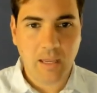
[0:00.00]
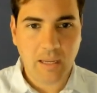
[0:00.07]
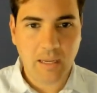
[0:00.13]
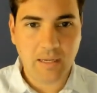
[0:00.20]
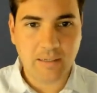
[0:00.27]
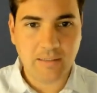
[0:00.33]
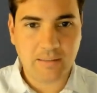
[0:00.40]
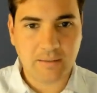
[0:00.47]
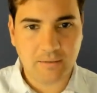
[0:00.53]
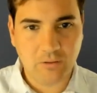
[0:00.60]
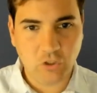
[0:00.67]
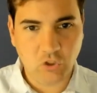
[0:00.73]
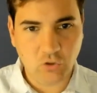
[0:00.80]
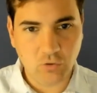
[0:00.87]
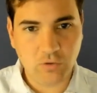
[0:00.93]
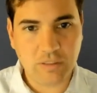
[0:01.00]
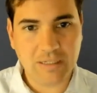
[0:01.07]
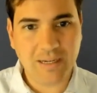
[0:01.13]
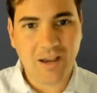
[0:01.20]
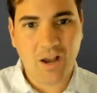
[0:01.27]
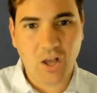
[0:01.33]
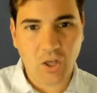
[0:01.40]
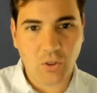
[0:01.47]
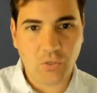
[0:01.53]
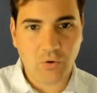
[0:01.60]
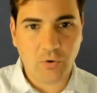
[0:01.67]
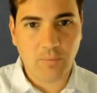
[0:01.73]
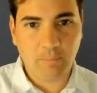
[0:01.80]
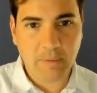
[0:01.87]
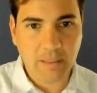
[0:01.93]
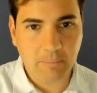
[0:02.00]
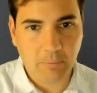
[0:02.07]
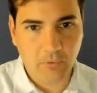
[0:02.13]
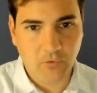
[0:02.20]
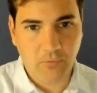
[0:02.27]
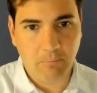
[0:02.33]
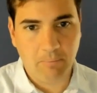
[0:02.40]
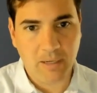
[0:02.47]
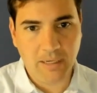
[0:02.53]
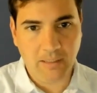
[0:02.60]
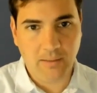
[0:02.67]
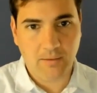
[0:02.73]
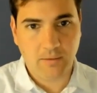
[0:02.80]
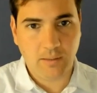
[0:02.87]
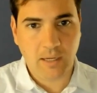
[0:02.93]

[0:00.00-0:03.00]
Is using other people's money.